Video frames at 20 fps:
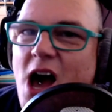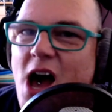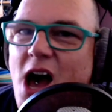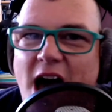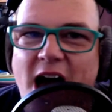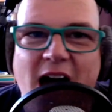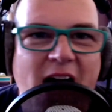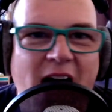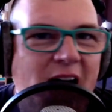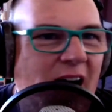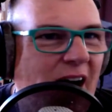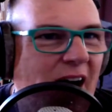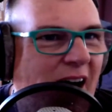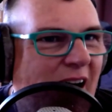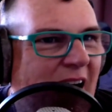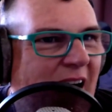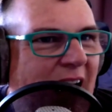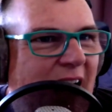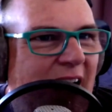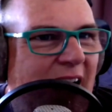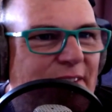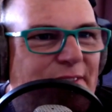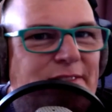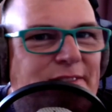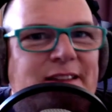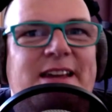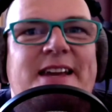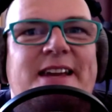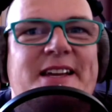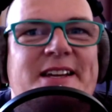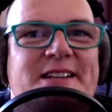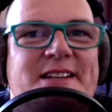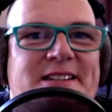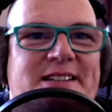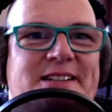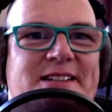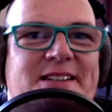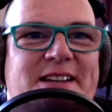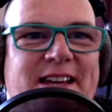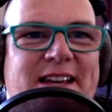Uh, I think
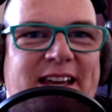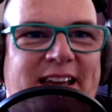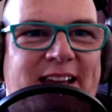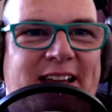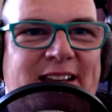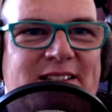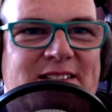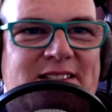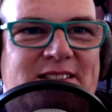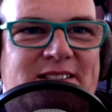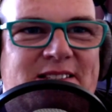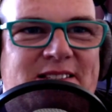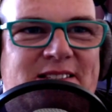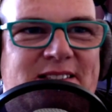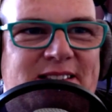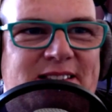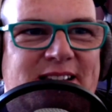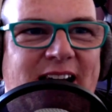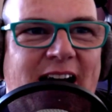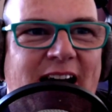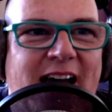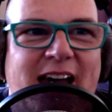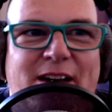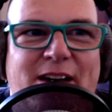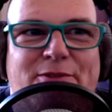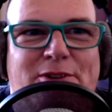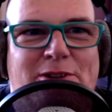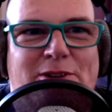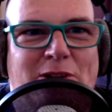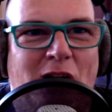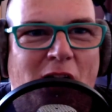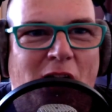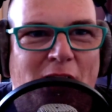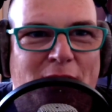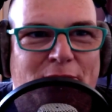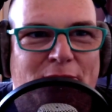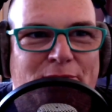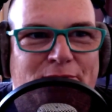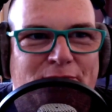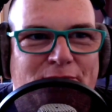it's. I have a
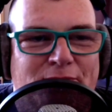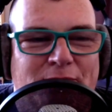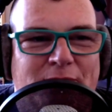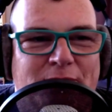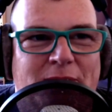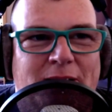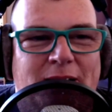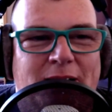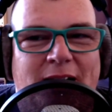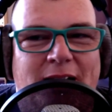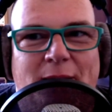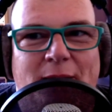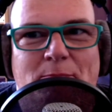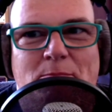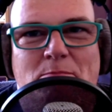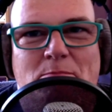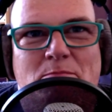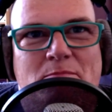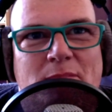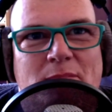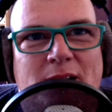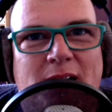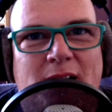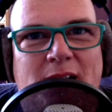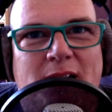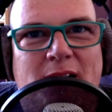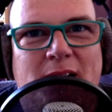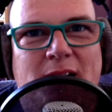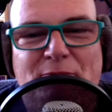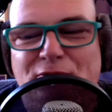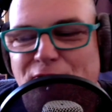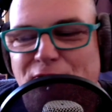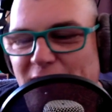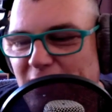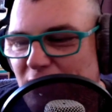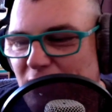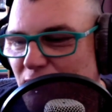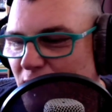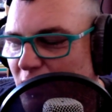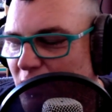lot of. Uh, I'm
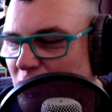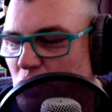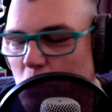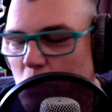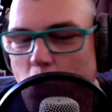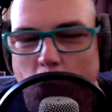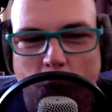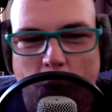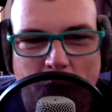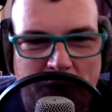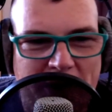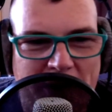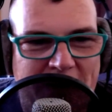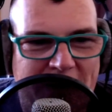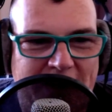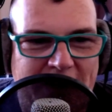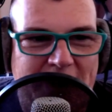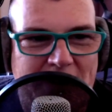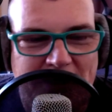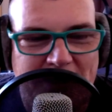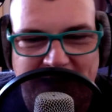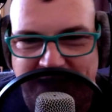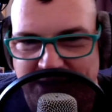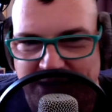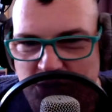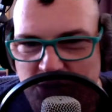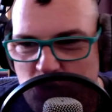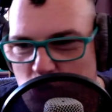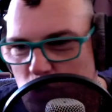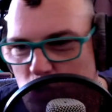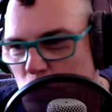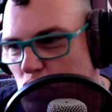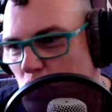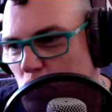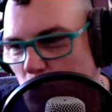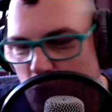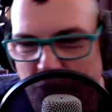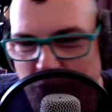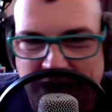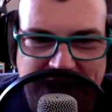feeling very torn and and
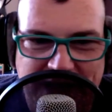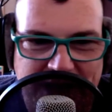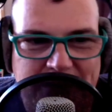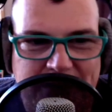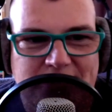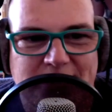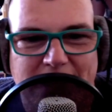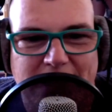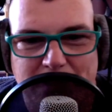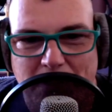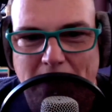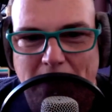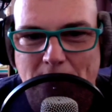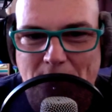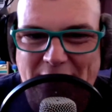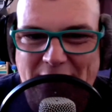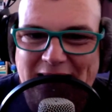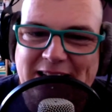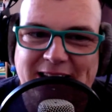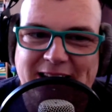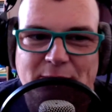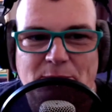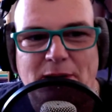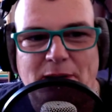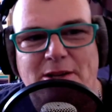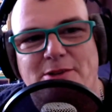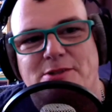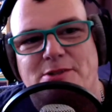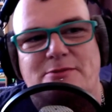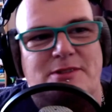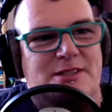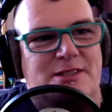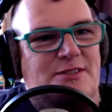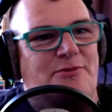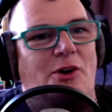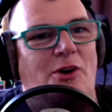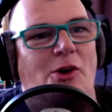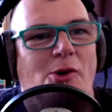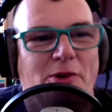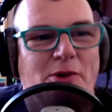churny inside my belly because of
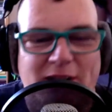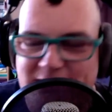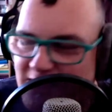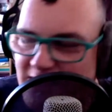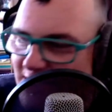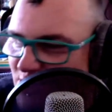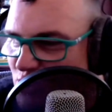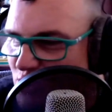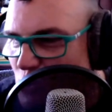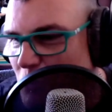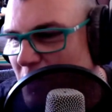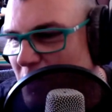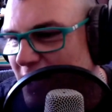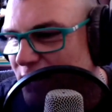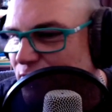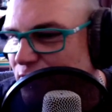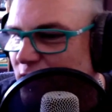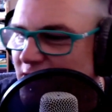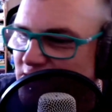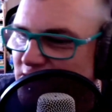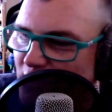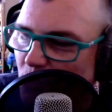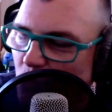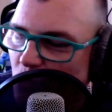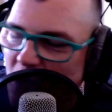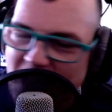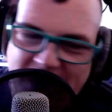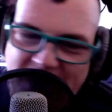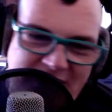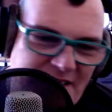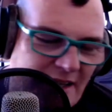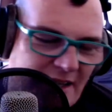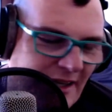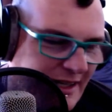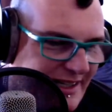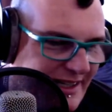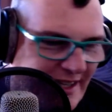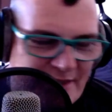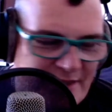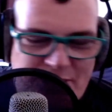this phone. It's like so many things are right,
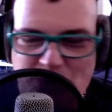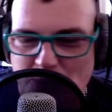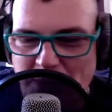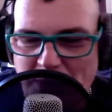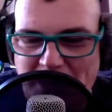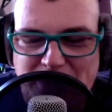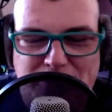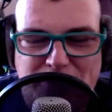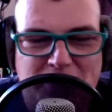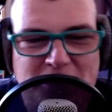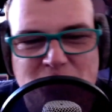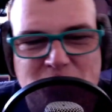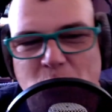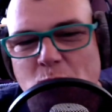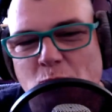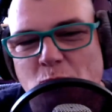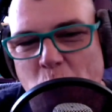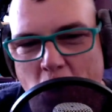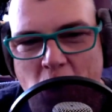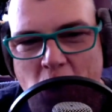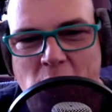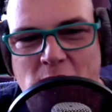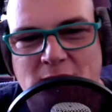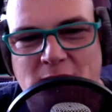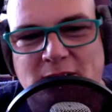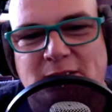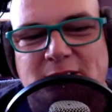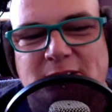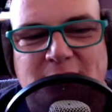yet so many things are wrong.